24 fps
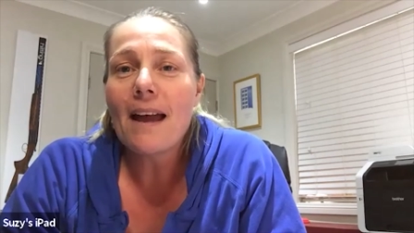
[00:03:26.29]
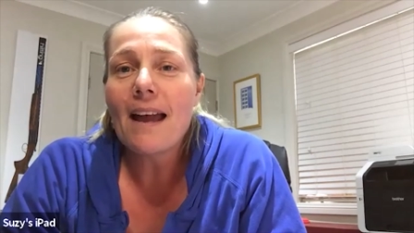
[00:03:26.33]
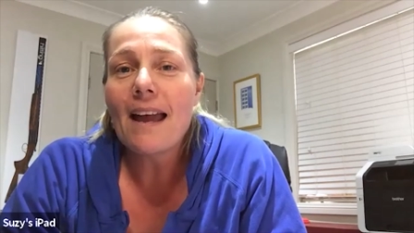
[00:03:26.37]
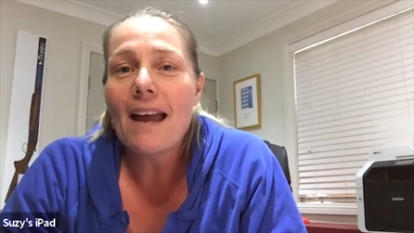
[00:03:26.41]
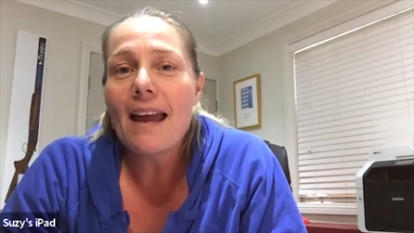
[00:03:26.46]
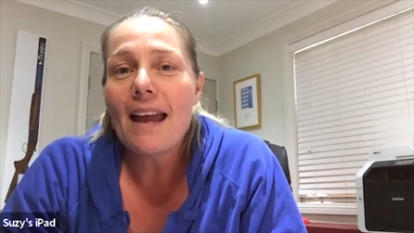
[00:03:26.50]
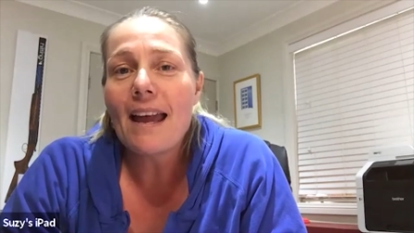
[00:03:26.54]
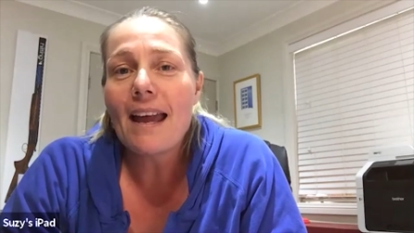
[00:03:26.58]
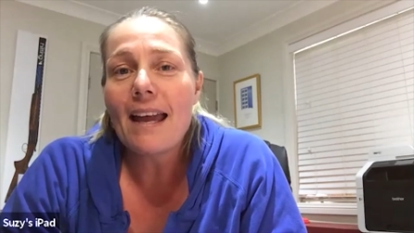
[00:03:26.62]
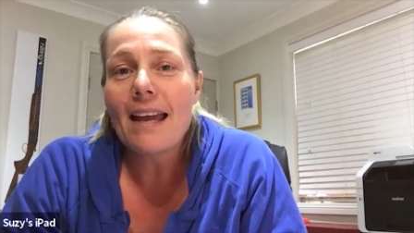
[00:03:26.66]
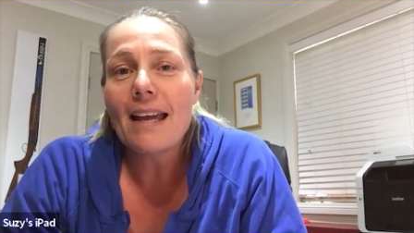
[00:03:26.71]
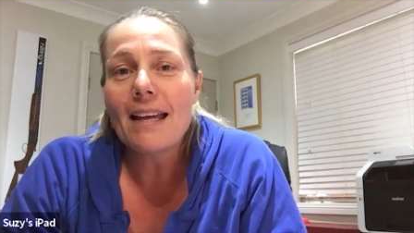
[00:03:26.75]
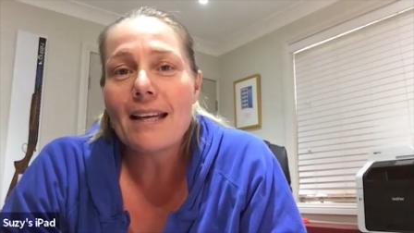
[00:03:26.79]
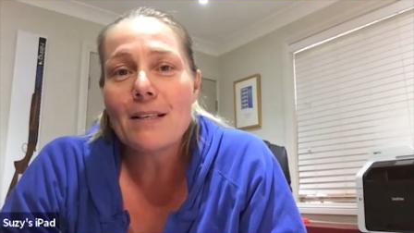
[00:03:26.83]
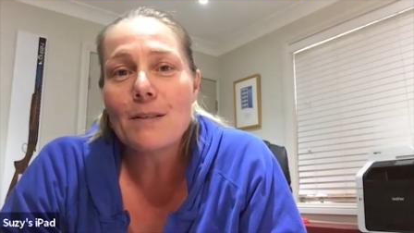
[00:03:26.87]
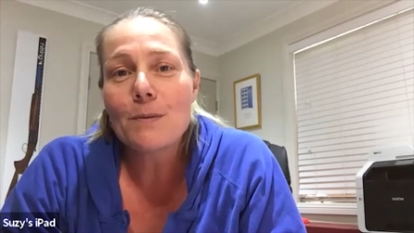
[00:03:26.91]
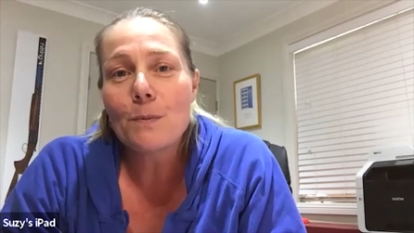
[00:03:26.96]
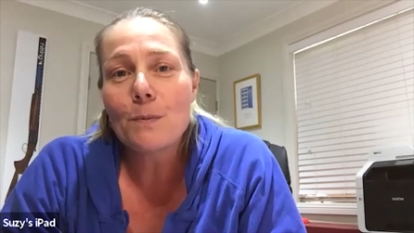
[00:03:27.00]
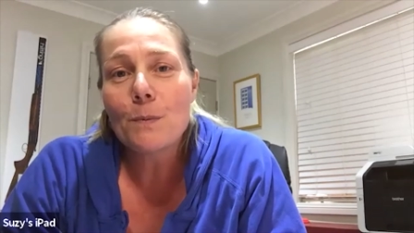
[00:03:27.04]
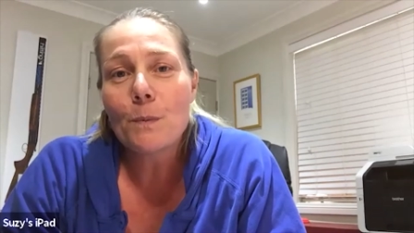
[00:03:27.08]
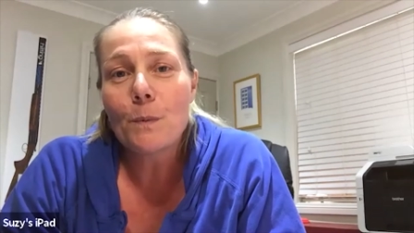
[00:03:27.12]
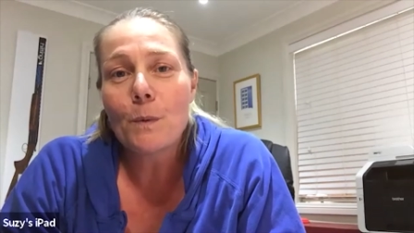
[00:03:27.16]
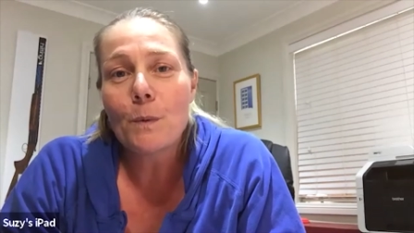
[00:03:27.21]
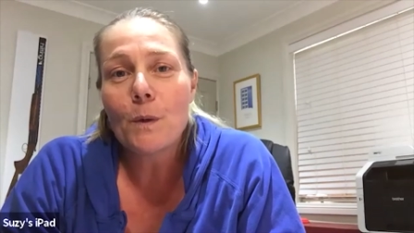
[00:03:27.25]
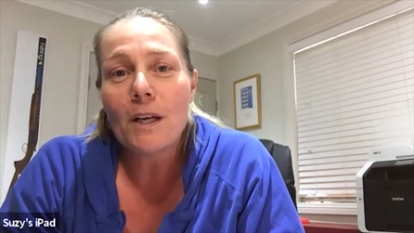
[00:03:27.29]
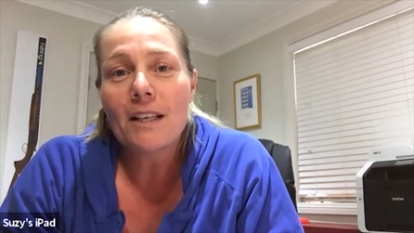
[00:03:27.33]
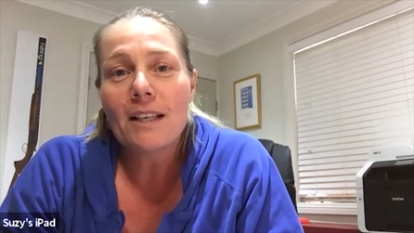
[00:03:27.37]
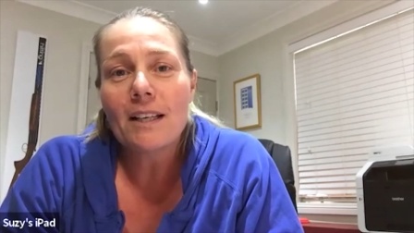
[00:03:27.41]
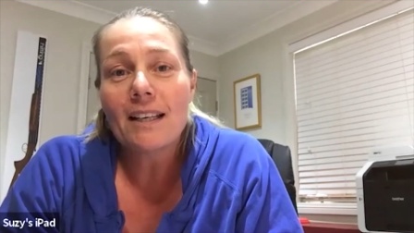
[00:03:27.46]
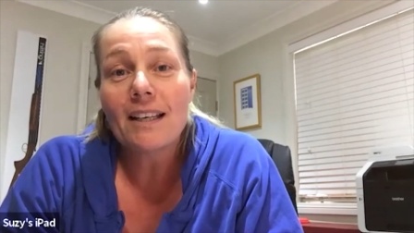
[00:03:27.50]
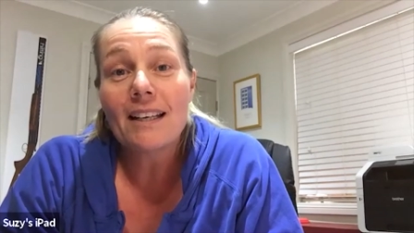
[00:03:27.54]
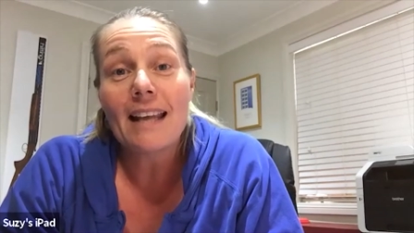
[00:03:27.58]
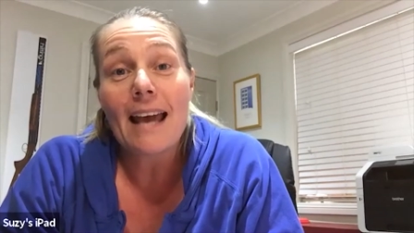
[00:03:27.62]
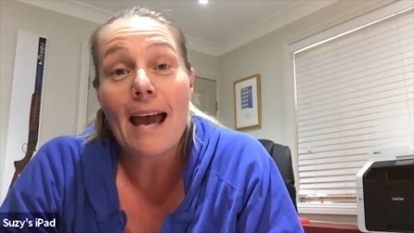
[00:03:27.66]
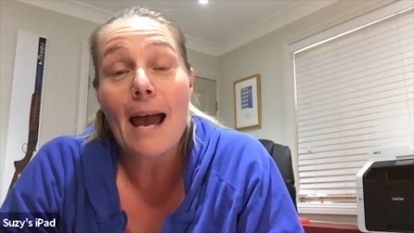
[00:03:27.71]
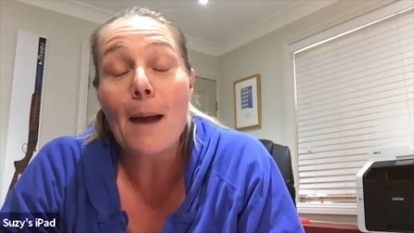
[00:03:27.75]
And what
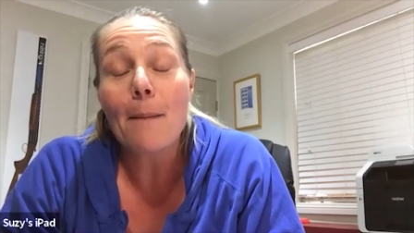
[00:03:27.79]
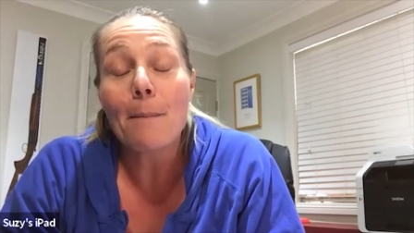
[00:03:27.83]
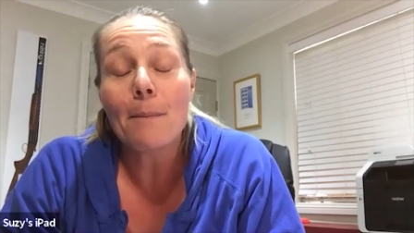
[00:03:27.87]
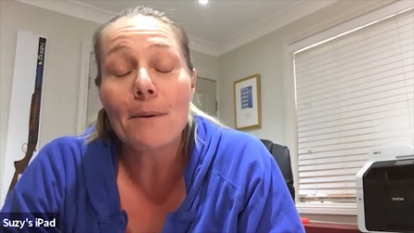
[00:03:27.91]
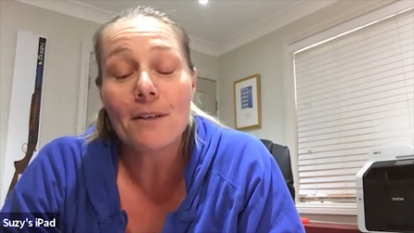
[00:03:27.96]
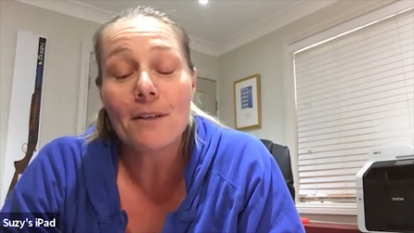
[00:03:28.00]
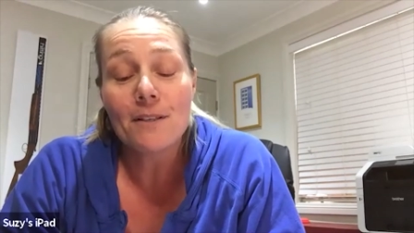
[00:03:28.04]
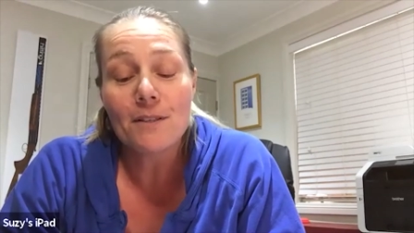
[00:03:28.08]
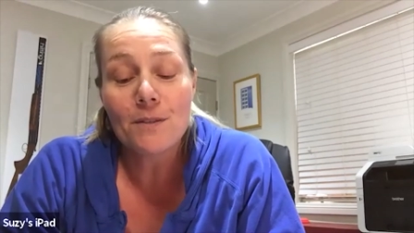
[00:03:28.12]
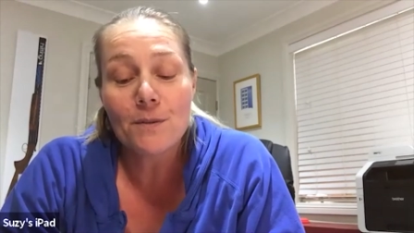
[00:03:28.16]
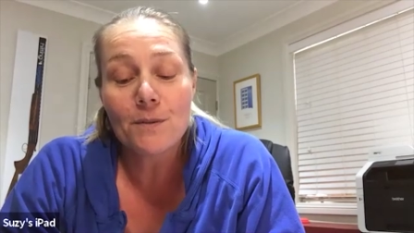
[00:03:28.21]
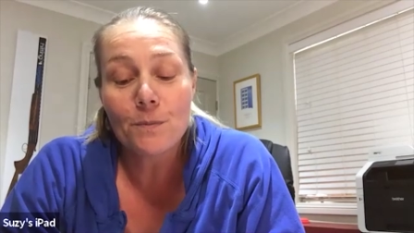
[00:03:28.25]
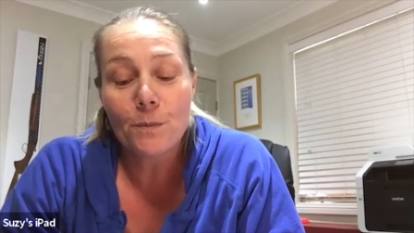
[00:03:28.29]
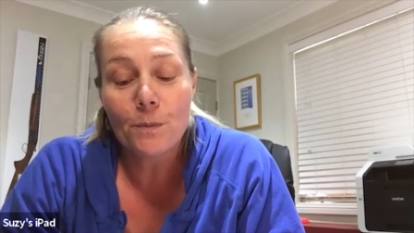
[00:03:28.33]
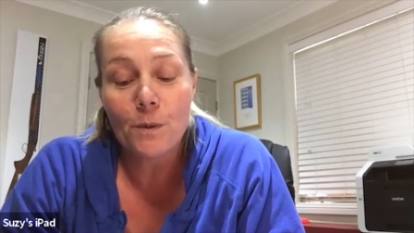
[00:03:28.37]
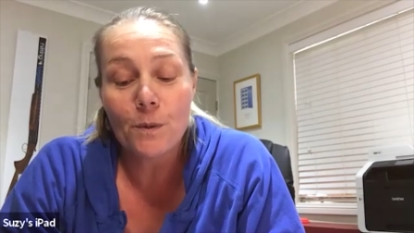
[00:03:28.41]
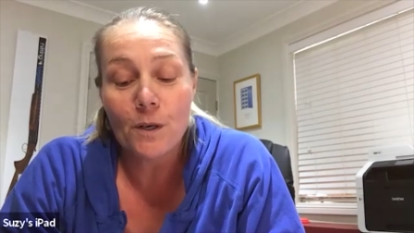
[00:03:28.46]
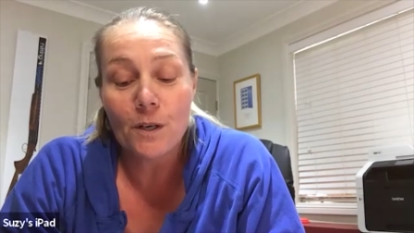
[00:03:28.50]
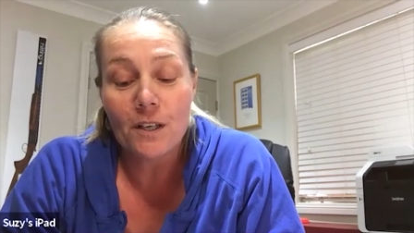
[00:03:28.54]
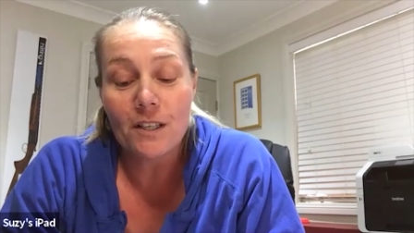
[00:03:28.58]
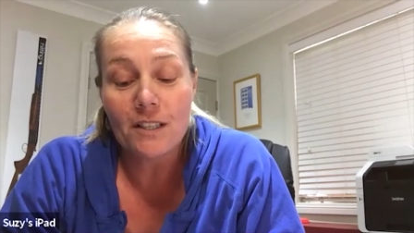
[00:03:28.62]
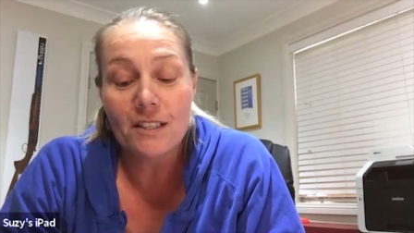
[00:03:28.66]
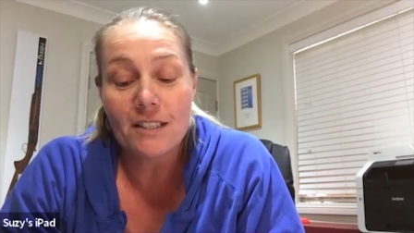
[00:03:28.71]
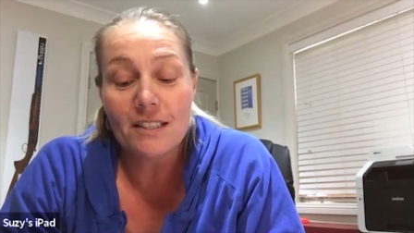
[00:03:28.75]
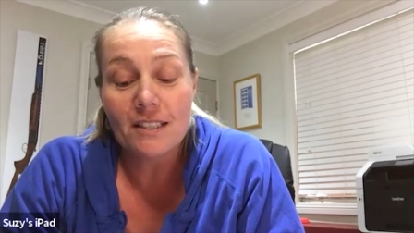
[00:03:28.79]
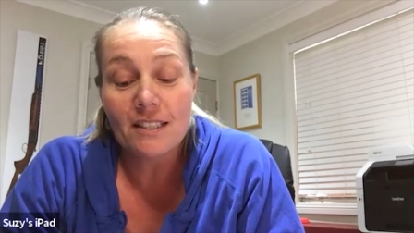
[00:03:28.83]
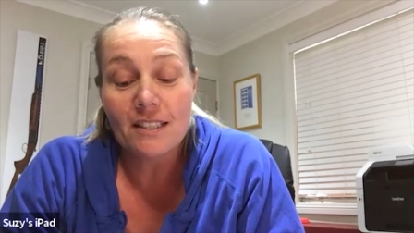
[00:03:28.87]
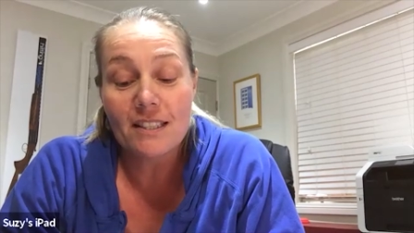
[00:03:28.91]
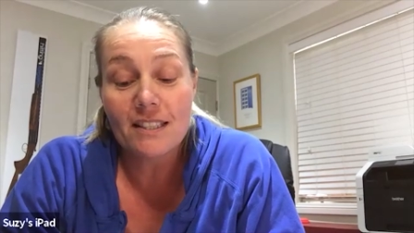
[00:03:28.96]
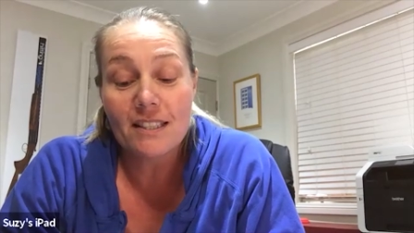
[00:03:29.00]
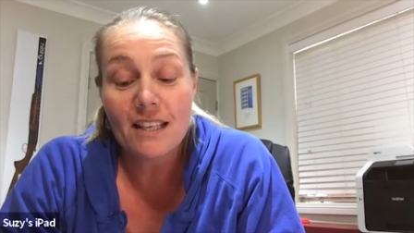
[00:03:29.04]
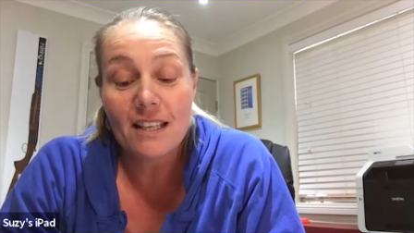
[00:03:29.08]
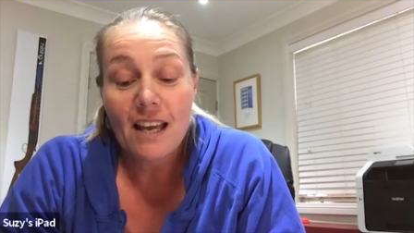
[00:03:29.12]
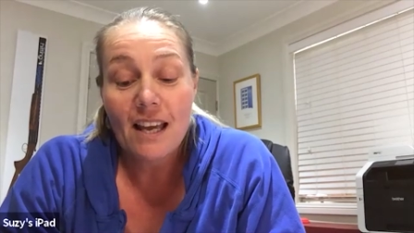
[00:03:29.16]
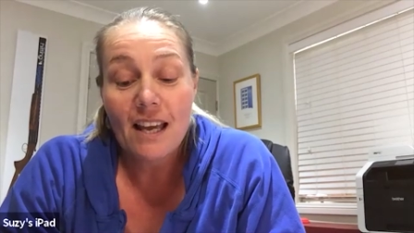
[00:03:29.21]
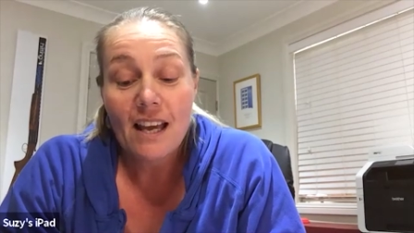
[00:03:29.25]
had happened
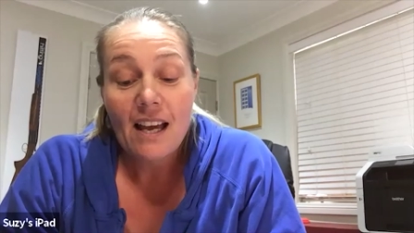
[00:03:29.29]
was